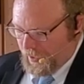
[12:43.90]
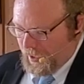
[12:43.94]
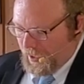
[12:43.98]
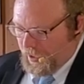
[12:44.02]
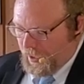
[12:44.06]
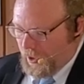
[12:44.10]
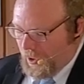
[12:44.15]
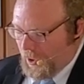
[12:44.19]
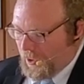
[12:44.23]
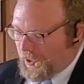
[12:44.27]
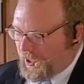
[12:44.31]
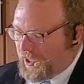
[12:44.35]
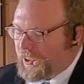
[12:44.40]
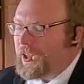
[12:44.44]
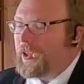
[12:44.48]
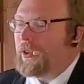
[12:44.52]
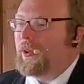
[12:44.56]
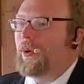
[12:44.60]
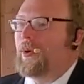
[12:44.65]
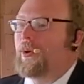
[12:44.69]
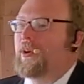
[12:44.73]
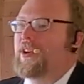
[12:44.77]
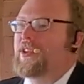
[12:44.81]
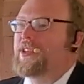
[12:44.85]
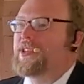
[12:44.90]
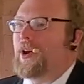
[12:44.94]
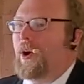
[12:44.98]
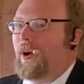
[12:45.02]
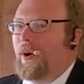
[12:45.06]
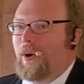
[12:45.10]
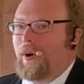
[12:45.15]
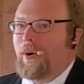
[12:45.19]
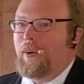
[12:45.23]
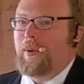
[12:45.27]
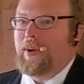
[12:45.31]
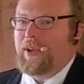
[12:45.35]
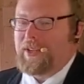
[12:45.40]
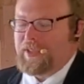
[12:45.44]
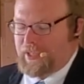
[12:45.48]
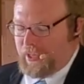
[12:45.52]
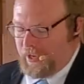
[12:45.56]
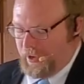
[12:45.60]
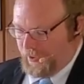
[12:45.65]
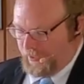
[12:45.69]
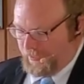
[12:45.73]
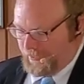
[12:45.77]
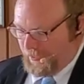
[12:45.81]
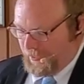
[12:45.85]
Know that the Lord is always
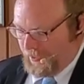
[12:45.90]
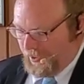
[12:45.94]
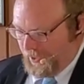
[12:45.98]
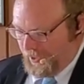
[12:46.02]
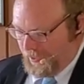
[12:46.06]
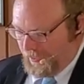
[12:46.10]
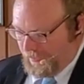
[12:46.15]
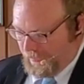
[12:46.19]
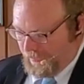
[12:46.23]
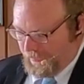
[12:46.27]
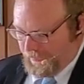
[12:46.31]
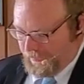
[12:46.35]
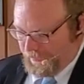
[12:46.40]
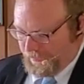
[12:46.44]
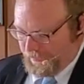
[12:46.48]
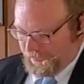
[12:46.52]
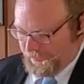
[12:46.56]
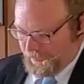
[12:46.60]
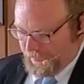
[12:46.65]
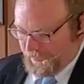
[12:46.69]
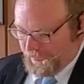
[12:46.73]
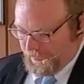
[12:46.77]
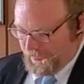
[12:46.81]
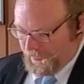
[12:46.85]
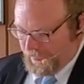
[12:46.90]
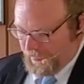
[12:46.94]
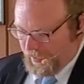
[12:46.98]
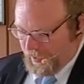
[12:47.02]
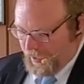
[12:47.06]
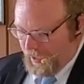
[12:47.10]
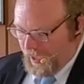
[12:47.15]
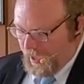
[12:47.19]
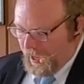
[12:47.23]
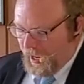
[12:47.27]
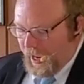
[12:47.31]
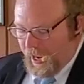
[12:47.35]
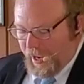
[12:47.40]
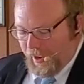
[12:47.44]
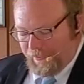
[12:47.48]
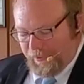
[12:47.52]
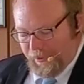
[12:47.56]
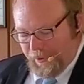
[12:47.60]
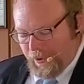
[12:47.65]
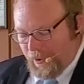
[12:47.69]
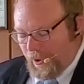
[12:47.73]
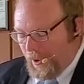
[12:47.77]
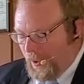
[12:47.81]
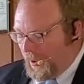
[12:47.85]
there for you. And if
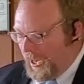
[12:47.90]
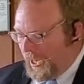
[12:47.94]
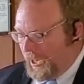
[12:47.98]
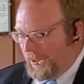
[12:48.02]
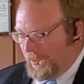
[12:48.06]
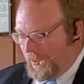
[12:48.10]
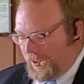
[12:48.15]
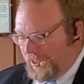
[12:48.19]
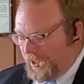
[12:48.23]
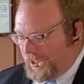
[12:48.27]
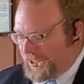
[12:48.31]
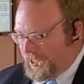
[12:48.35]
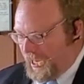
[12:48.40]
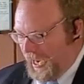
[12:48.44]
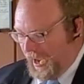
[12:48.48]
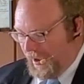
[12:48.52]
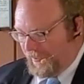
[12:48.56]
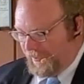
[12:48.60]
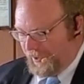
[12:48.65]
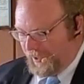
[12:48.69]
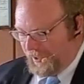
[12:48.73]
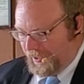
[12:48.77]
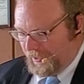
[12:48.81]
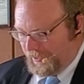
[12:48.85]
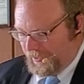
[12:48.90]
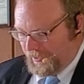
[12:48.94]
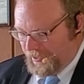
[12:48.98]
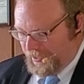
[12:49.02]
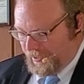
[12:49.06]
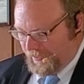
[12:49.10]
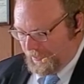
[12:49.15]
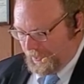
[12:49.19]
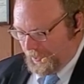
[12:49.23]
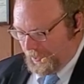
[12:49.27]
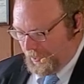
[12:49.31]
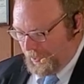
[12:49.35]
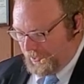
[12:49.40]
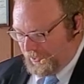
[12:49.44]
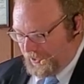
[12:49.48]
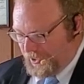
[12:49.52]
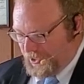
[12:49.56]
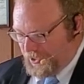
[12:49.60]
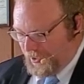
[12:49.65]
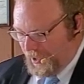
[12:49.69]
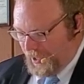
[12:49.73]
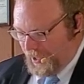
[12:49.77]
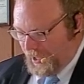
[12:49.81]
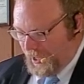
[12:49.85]
you know anyone that's having
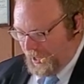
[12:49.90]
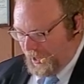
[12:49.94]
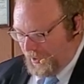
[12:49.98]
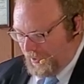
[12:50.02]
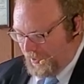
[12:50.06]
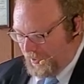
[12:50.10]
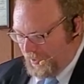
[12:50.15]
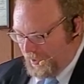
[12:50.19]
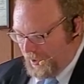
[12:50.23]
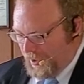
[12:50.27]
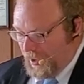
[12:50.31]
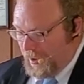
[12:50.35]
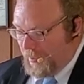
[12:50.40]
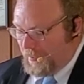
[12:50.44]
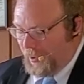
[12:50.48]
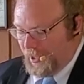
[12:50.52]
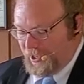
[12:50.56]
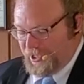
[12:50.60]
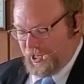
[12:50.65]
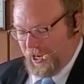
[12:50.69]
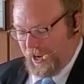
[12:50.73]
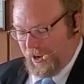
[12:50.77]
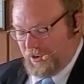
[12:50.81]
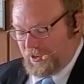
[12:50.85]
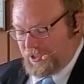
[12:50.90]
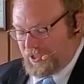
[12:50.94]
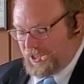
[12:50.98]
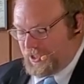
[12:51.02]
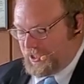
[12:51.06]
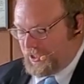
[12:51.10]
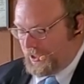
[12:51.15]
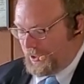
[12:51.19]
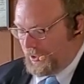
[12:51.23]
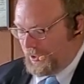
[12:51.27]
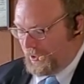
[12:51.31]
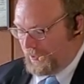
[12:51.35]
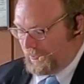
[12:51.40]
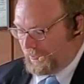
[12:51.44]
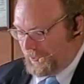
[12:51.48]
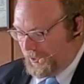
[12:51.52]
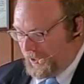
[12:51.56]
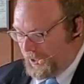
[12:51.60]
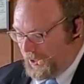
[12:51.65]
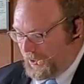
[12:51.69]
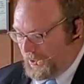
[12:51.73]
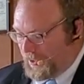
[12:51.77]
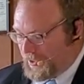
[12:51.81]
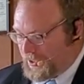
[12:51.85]
difficulties right now, my challenge is you, for
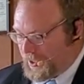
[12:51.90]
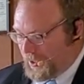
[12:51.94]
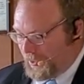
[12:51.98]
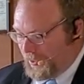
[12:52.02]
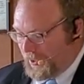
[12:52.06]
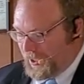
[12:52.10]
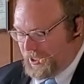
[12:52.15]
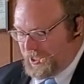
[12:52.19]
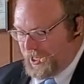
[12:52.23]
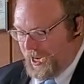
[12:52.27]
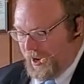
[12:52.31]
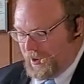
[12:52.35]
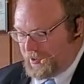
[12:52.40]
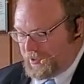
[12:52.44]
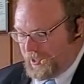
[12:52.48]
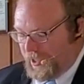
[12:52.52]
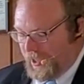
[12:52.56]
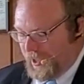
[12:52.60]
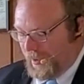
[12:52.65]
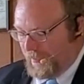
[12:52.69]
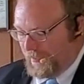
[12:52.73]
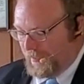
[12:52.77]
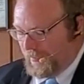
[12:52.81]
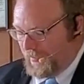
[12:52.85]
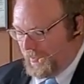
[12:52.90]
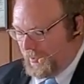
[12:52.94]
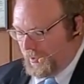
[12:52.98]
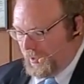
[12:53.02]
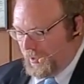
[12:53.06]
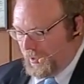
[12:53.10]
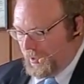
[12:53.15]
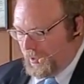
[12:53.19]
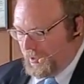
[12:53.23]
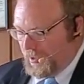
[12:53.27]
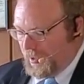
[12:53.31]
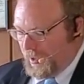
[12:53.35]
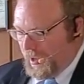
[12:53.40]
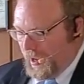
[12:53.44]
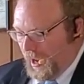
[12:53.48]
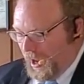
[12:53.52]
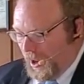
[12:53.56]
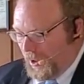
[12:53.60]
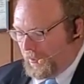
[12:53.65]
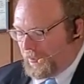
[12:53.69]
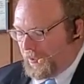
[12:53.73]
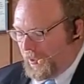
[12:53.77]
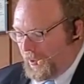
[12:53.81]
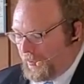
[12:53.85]
you is to reach out to them,
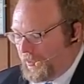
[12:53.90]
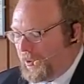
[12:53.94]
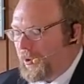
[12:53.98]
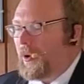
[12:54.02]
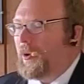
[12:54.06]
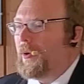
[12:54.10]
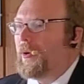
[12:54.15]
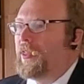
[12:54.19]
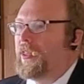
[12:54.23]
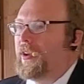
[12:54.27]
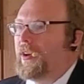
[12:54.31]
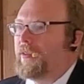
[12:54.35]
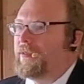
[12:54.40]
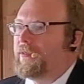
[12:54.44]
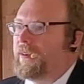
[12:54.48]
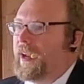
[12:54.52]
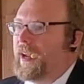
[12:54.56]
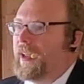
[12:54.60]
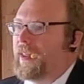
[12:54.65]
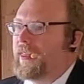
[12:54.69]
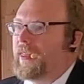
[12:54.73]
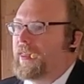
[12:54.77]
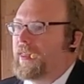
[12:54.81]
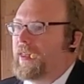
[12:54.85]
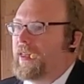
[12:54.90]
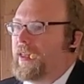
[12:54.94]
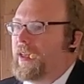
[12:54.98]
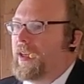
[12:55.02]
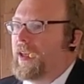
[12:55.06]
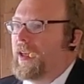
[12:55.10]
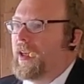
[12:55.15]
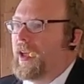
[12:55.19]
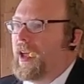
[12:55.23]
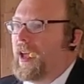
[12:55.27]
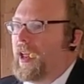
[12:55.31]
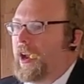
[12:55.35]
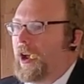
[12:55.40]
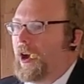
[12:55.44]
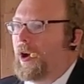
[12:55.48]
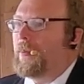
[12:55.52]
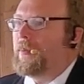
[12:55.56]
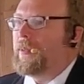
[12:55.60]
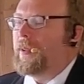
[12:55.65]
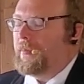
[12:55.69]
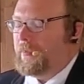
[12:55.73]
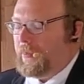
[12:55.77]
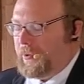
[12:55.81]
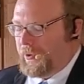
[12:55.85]
help them grow in their faith, and help
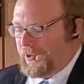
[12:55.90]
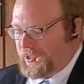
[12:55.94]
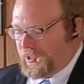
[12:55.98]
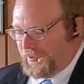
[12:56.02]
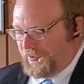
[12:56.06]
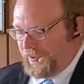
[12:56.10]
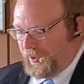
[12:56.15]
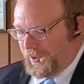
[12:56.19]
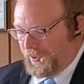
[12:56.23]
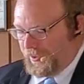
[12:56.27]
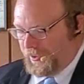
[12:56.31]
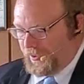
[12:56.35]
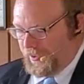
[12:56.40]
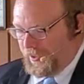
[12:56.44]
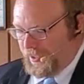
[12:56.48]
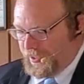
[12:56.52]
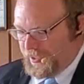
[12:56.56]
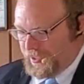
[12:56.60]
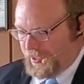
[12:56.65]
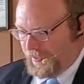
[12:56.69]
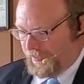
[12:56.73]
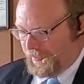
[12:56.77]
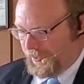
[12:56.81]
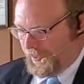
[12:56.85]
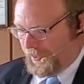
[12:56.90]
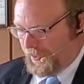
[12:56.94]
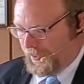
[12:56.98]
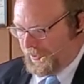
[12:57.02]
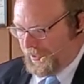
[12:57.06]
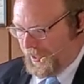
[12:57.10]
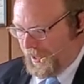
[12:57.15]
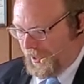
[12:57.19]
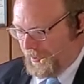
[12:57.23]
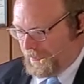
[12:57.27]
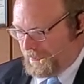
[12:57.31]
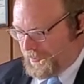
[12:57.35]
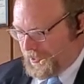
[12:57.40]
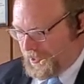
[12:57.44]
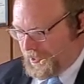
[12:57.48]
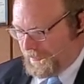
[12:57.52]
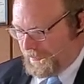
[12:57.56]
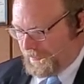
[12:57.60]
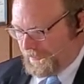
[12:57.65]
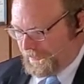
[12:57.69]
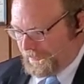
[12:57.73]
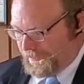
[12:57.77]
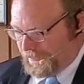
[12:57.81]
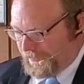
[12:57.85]
them persevere through these difficult times.
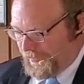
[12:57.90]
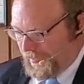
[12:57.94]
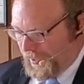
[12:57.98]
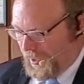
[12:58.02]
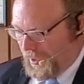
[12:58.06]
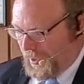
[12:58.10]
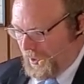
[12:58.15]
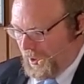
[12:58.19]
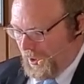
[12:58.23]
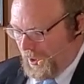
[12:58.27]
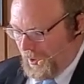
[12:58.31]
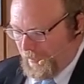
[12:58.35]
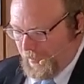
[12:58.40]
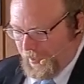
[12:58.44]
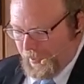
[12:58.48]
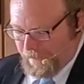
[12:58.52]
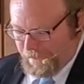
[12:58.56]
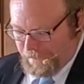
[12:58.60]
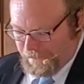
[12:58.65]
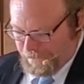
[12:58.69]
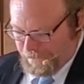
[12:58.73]
Amen.